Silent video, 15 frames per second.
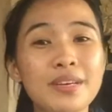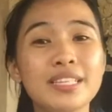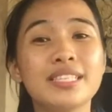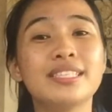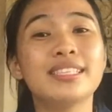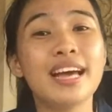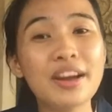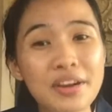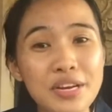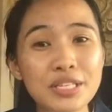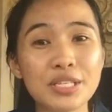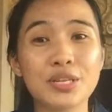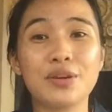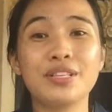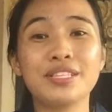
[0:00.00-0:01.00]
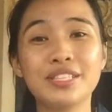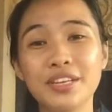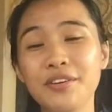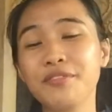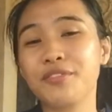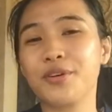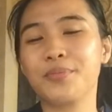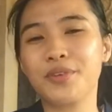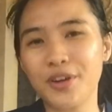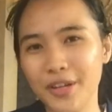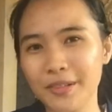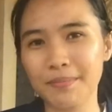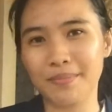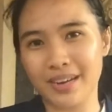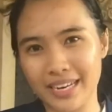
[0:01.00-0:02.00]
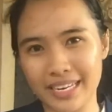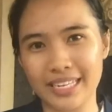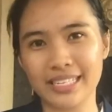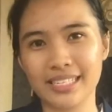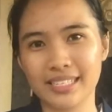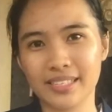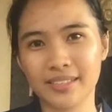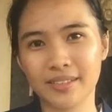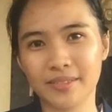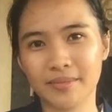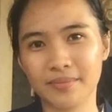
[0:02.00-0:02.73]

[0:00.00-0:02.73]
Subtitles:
be a serious concern from all parties.